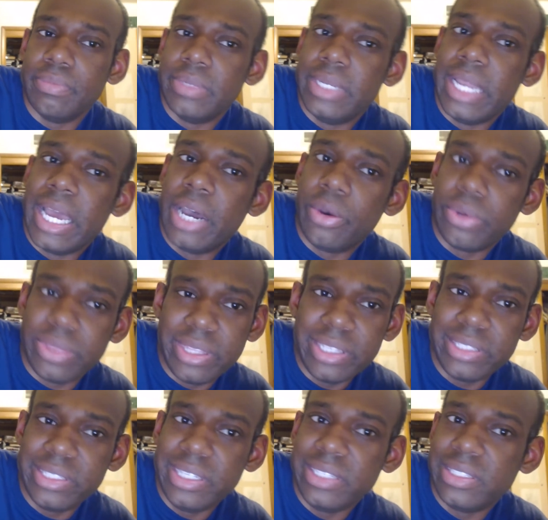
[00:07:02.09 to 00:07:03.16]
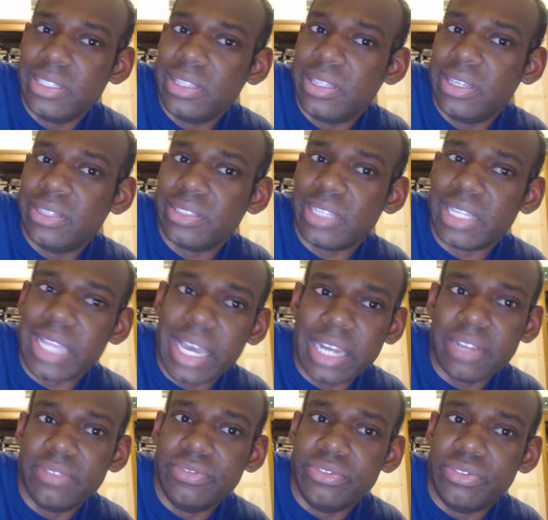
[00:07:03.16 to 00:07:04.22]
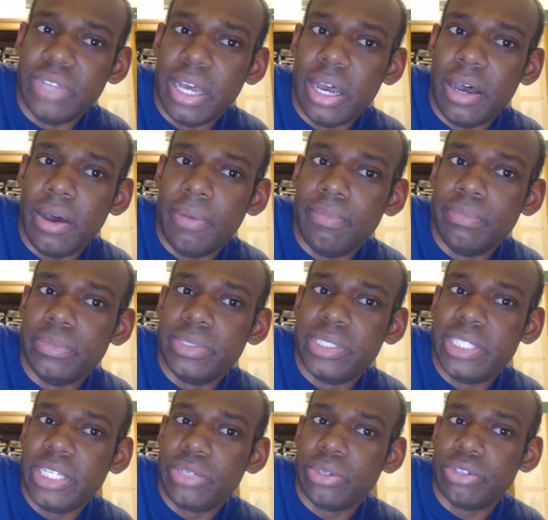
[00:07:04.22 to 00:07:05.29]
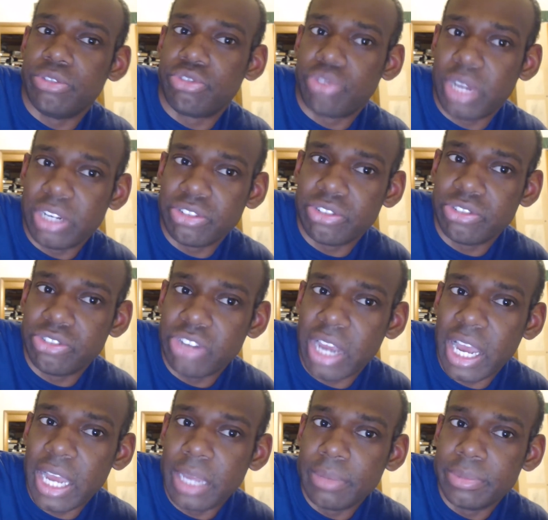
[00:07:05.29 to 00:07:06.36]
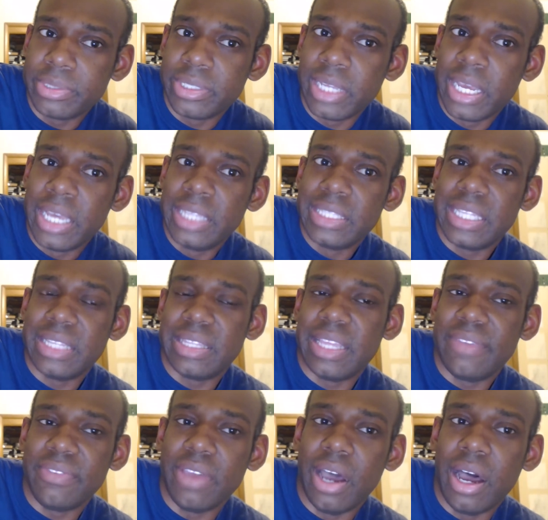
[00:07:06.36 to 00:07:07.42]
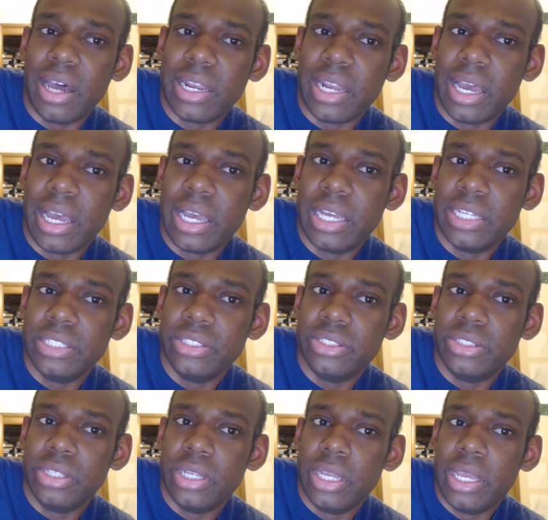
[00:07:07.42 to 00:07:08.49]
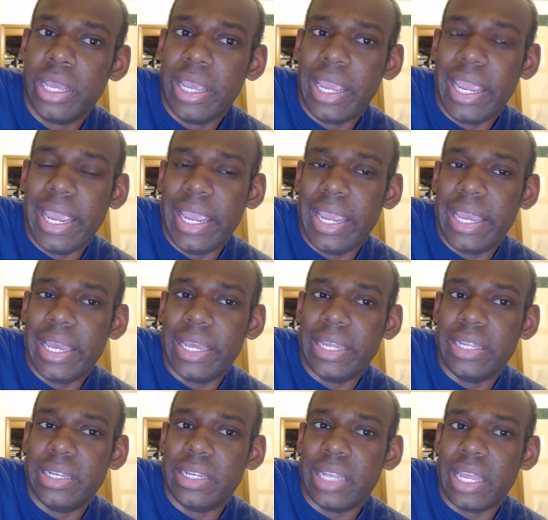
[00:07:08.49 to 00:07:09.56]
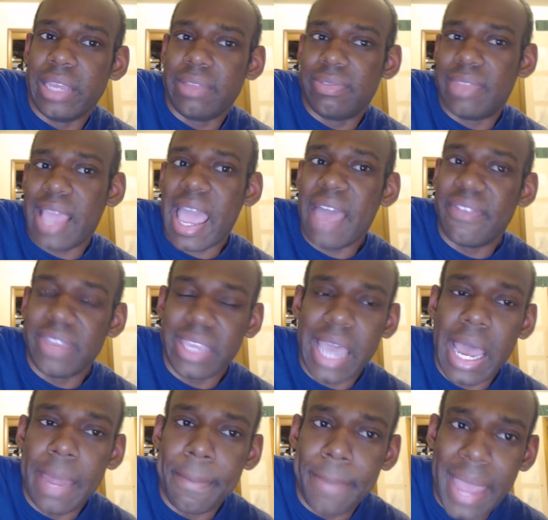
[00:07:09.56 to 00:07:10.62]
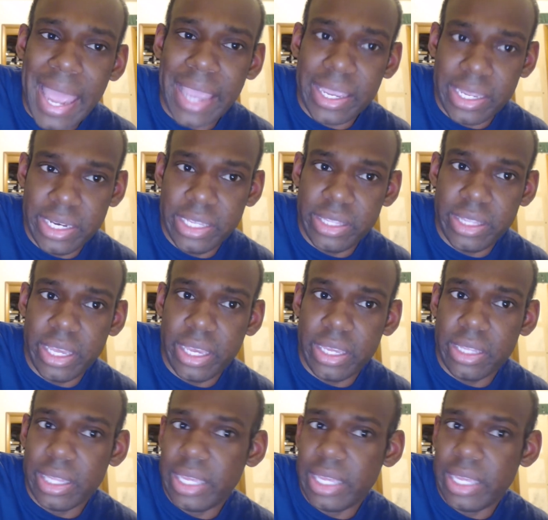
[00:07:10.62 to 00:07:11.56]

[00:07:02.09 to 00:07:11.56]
Now, with this season, there's a lot of um, secret treasure jobs that they've gone on, and like they haven't gotten back anything.